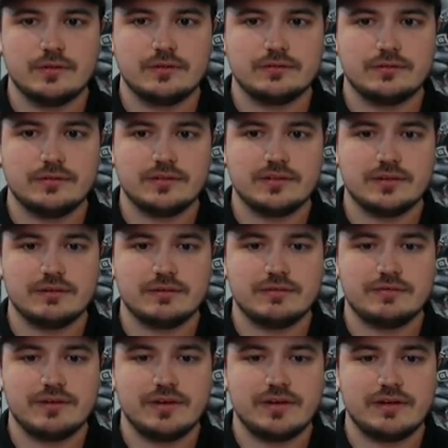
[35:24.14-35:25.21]
So it looks like
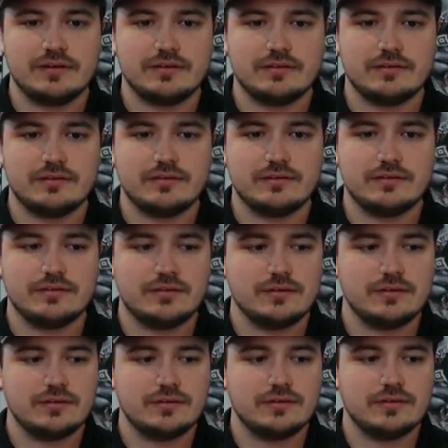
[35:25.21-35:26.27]
we've got
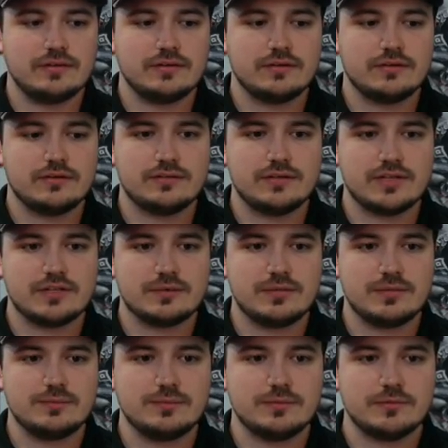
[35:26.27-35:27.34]
6
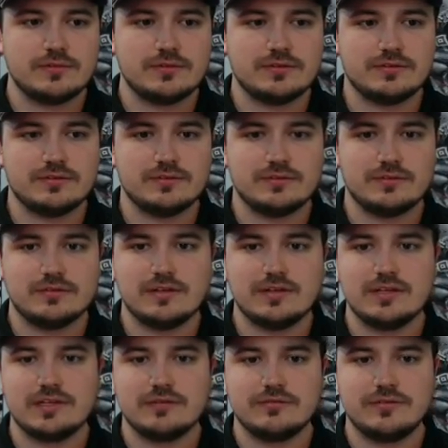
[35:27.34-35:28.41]
people that
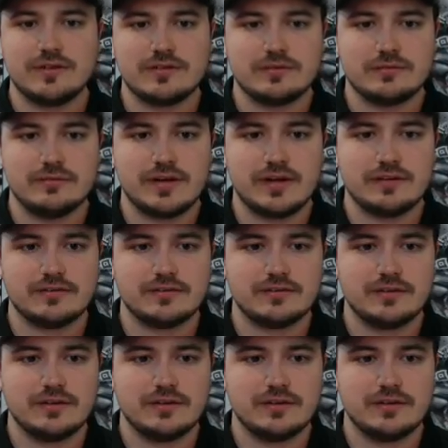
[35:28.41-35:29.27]
need to finish the race.